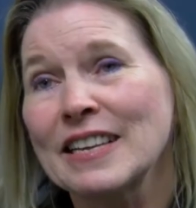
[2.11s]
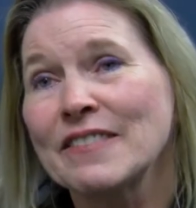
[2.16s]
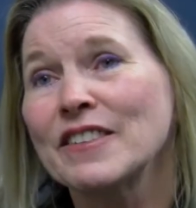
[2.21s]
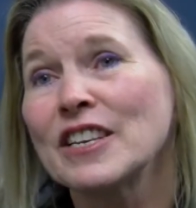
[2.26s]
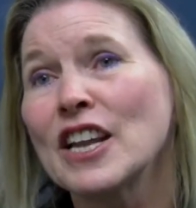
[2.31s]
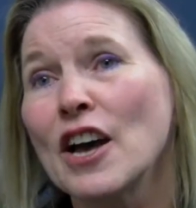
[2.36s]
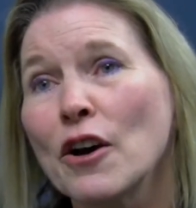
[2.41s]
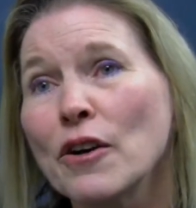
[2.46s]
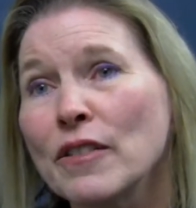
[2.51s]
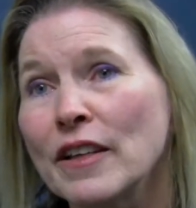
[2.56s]
They
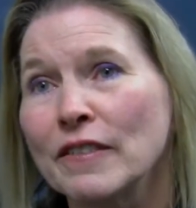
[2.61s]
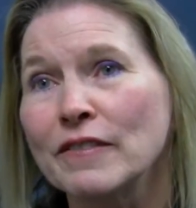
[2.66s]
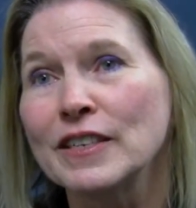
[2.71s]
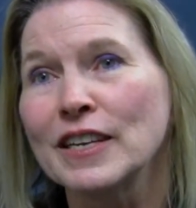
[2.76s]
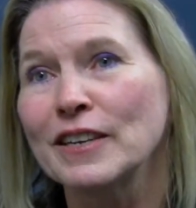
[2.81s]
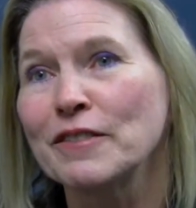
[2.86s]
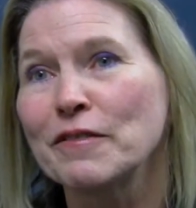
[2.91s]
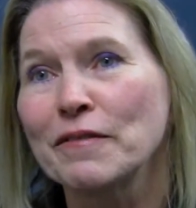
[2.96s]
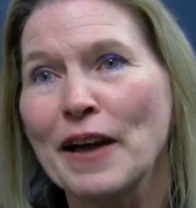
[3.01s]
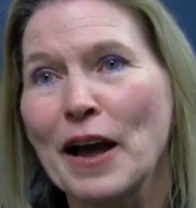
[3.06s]
know they've
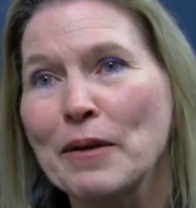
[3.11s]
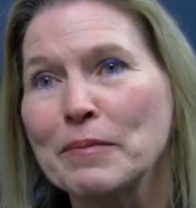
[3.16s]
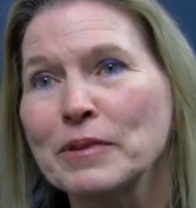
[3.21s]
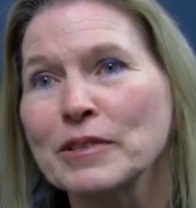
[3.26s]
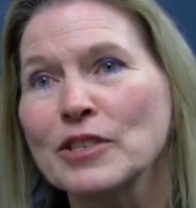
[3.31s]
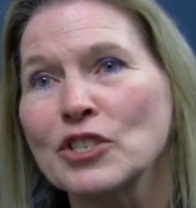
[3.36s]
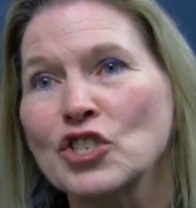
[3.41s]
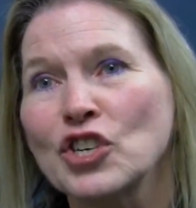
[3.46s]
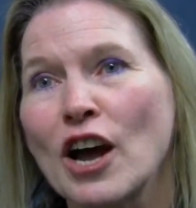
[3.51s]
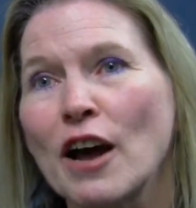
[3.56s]
done a
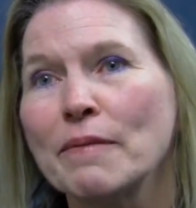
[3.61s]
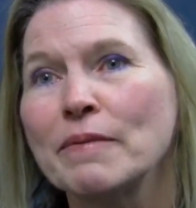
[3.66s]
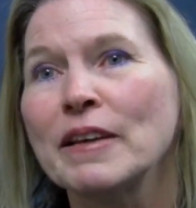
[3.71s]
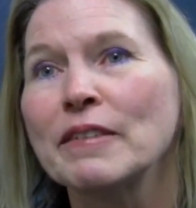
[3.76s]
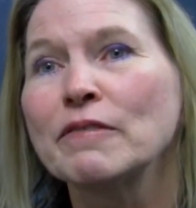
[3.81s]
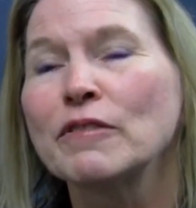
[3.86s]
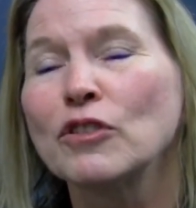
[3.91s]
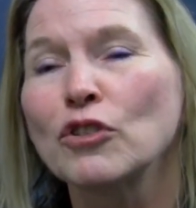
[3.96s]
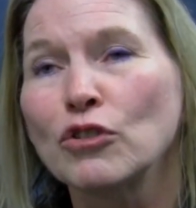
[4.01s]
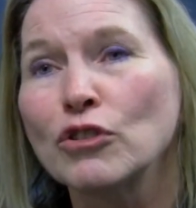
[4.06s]
fabulous job.
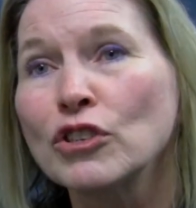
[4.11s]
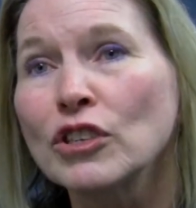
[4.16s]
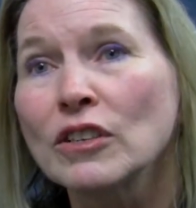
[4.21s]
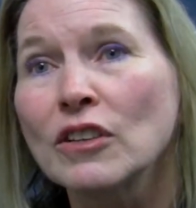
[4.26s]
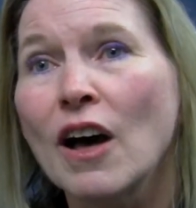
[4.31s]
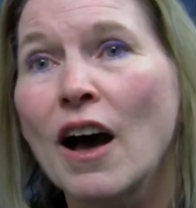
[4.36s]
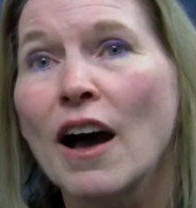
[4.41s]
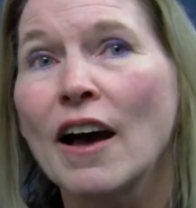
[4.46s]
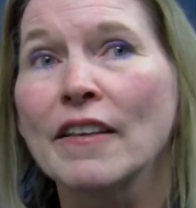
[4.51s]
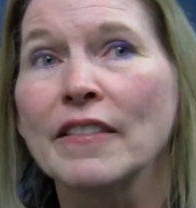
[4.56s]
They've learned a
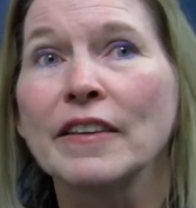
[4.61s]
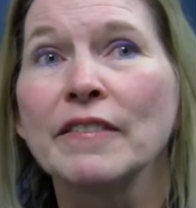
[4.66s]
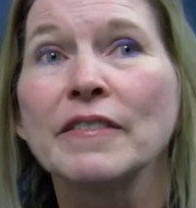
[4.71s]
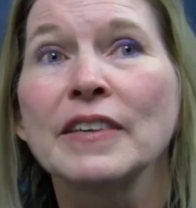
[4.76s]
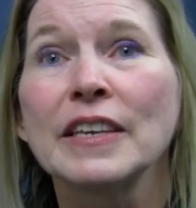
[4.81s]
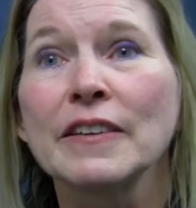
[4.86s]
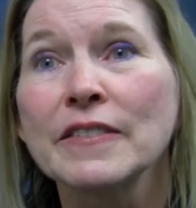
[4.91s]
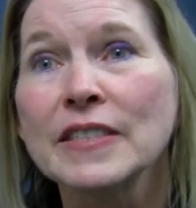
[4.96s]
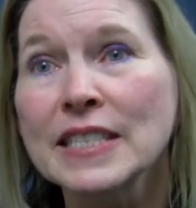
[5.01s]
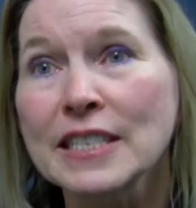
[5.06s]
lot.
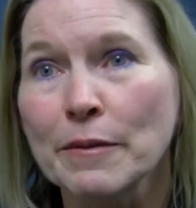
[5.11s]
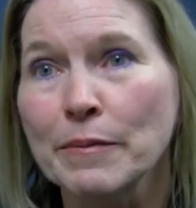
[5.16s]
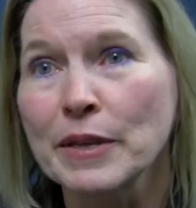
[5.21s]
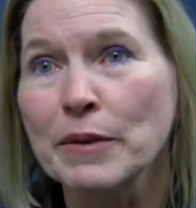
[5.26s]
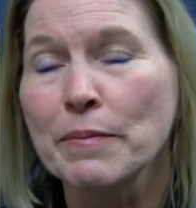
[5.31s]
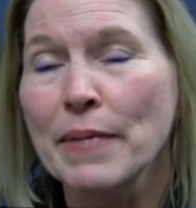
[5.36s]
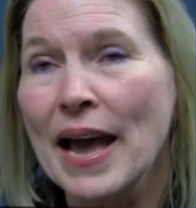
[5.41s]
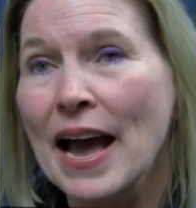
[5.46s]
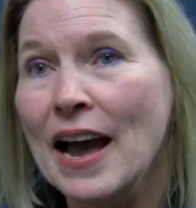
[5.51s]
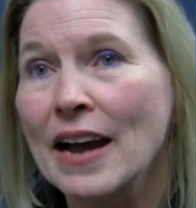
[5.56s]
They've given
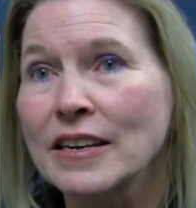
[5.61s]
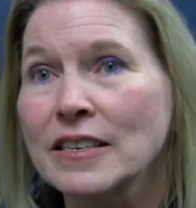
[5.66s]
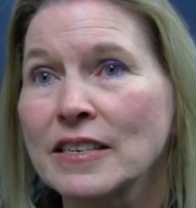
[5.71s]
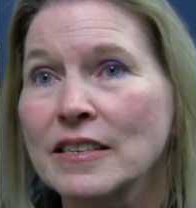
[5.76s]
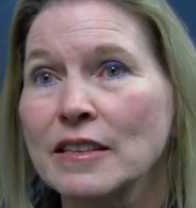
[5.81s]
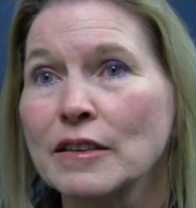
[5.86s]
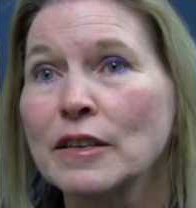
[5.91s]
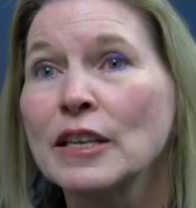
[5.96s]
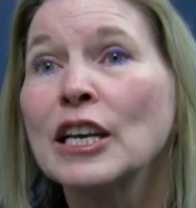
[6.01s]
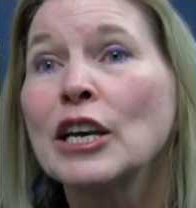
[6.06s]
something back
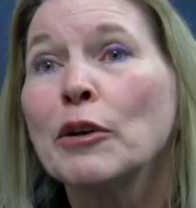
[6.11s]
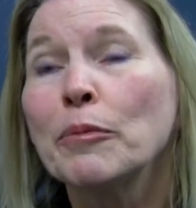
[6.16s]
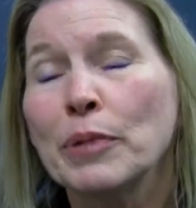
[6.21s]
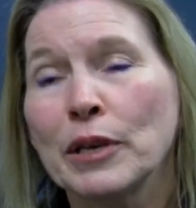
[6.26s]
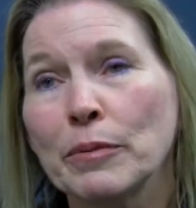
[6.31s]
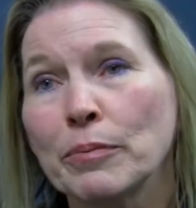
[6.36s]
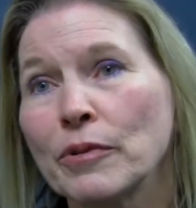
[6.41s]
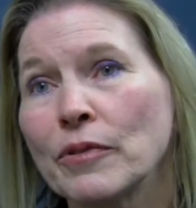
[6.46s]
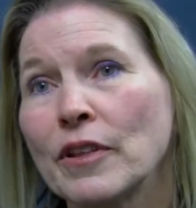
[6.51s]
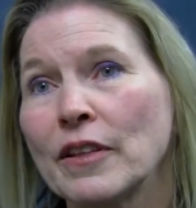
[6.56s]
to the
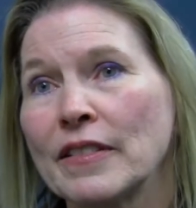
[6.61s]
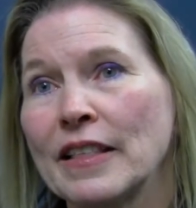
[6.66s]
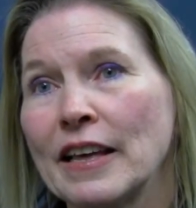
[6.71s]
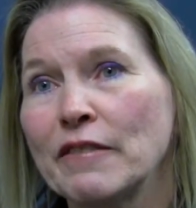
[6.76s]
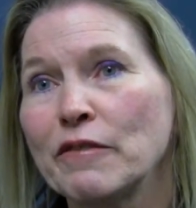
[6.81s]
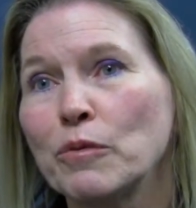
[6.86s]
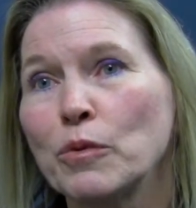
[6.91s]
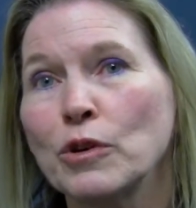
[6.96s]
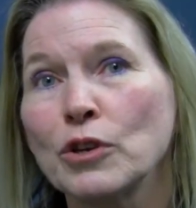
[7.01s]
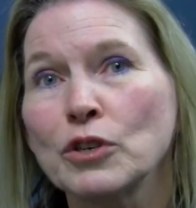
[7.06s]
people that
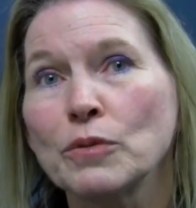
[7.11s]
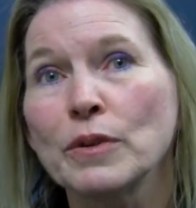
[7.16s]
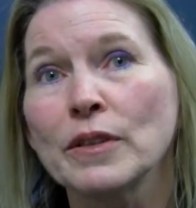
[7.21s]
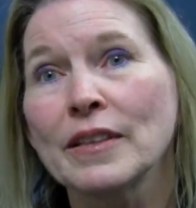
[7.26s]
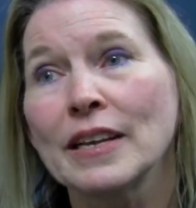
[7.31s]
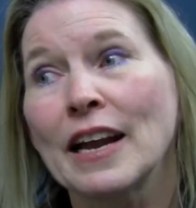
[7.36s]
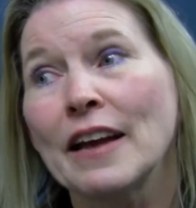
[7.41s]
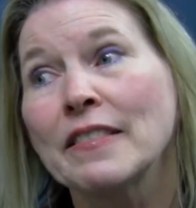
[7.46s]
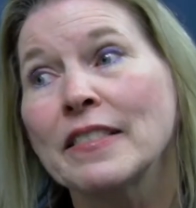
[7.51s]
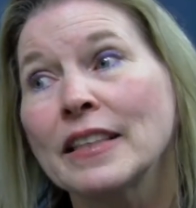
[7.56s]
they've worked
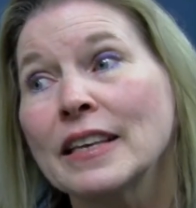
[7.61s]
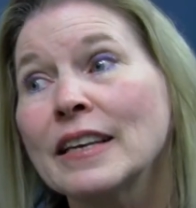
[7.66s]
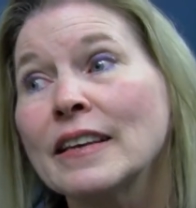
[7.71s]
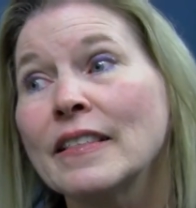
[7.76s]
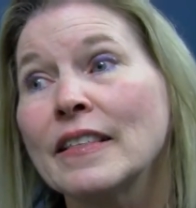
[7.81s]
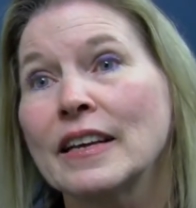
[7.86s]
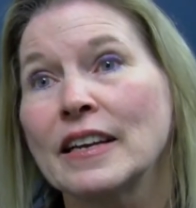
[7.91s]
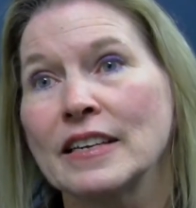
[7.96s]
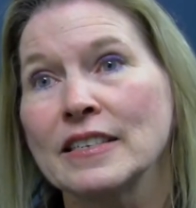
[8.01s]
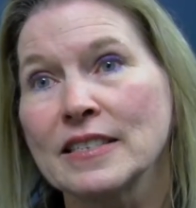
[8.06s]
with. And I
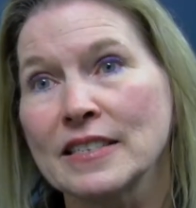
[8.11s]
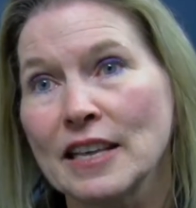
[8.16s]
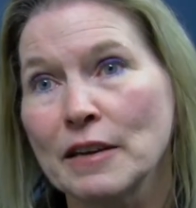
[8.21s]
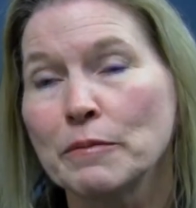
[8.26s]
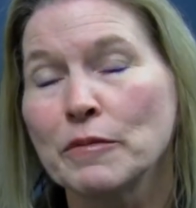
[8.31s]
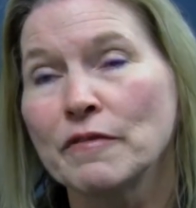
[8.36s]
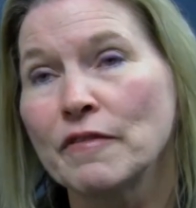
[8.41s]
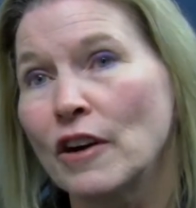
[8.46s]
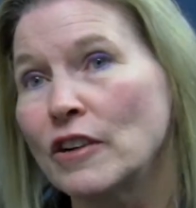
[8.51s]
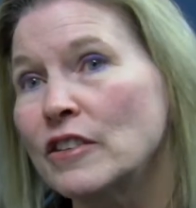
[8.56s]
think that as they
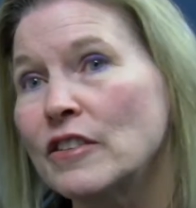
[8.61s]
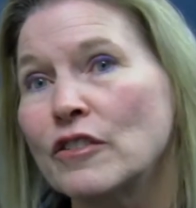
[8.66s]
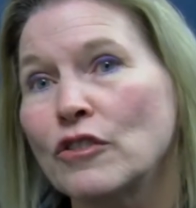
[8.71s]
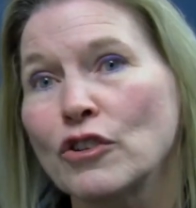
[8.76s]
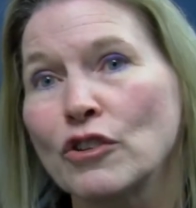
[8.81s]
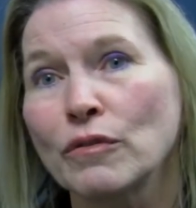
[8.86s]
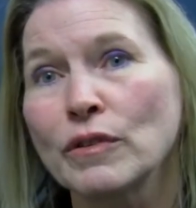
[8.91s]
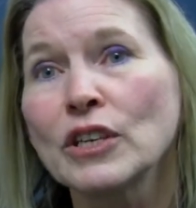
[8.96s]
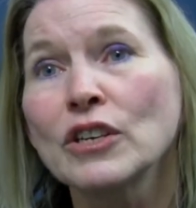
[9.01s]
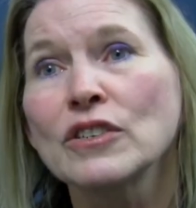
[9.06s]
move on to their
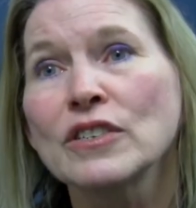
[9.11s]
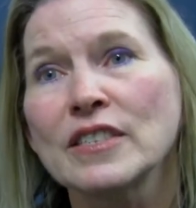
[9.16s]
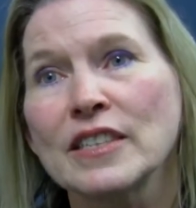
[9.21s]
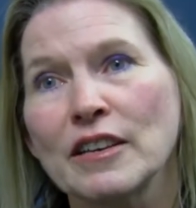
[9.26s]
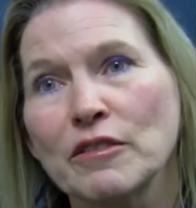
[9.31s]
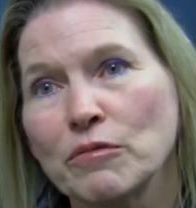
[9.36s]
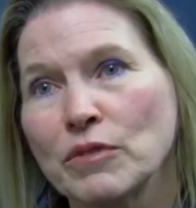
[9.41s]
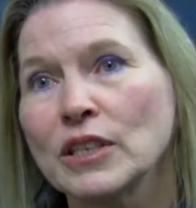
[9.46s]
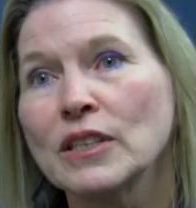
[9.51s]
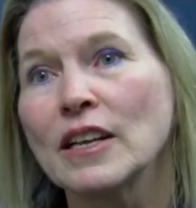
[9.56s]
careers,
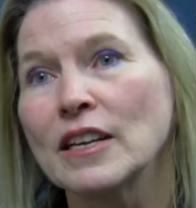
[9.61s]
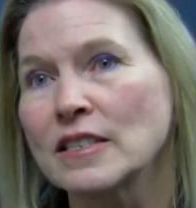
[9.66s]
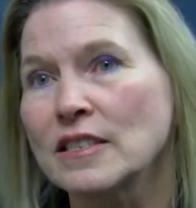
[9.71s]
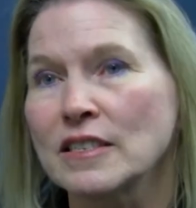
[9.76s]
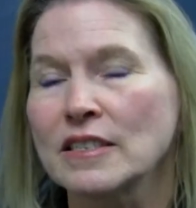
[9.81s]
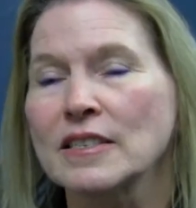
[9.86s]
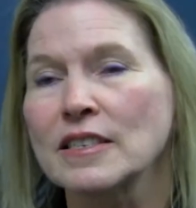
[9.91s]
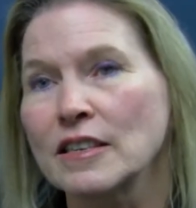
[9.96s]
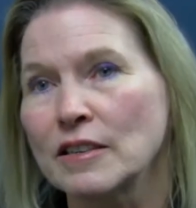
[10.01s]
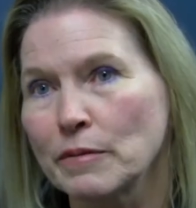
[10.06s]
they
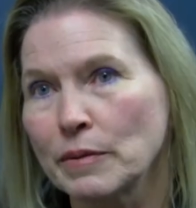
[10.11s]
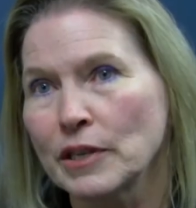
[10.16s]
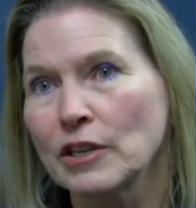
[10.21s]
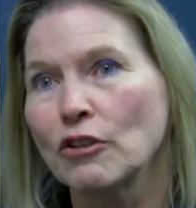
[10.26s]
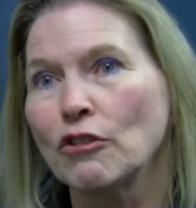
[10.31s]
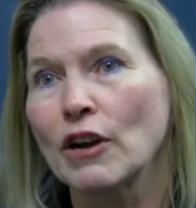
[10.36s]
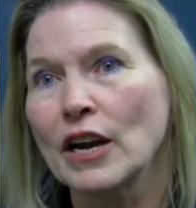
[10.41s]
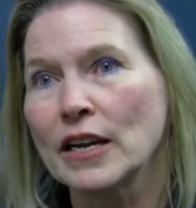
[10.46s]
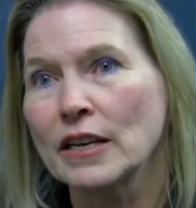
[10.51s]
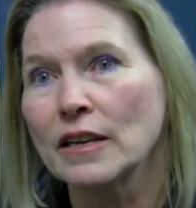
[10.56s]
realize it's going to be a
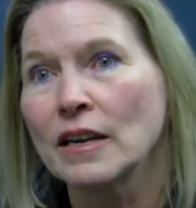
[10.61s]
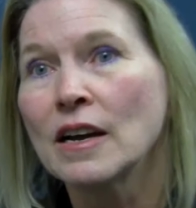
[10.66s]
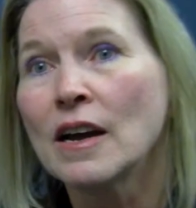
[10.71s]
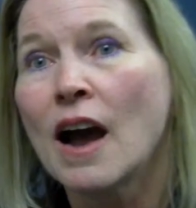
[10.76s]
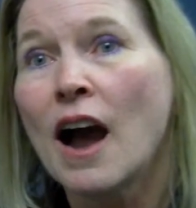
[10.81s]
great